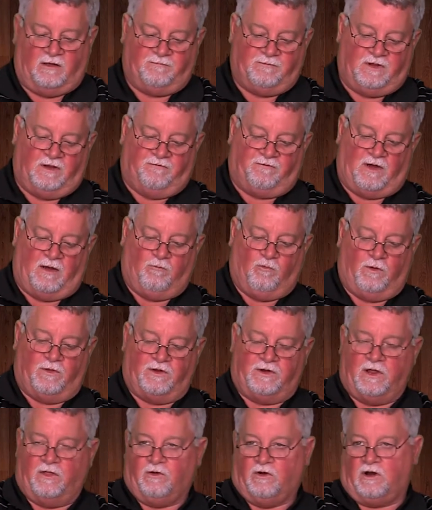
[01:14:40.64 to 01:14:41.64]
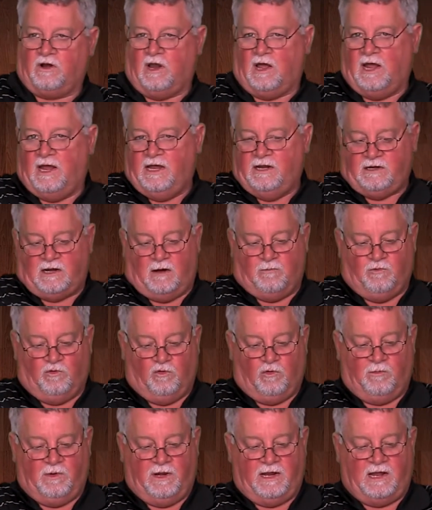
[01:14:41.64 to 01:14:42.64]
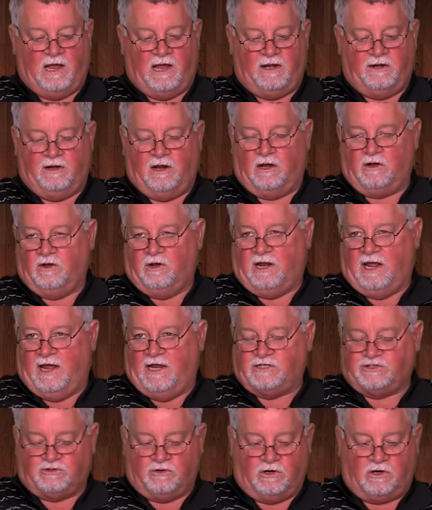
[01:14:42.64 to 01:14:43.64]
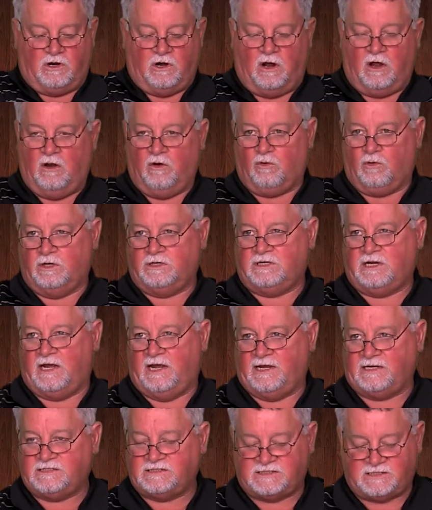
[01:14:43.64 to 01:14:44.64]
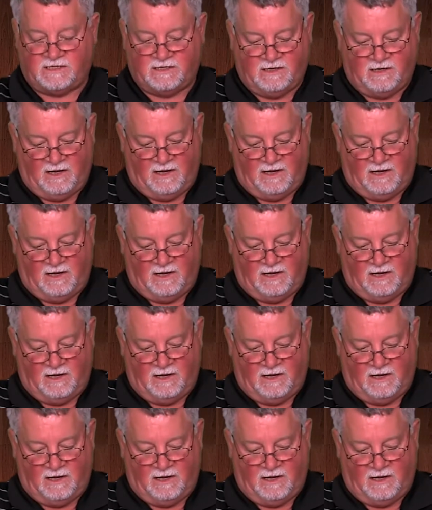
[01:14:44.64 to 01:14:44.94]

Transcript: if I'm with another client, I'm normally not going to answer a call or a text.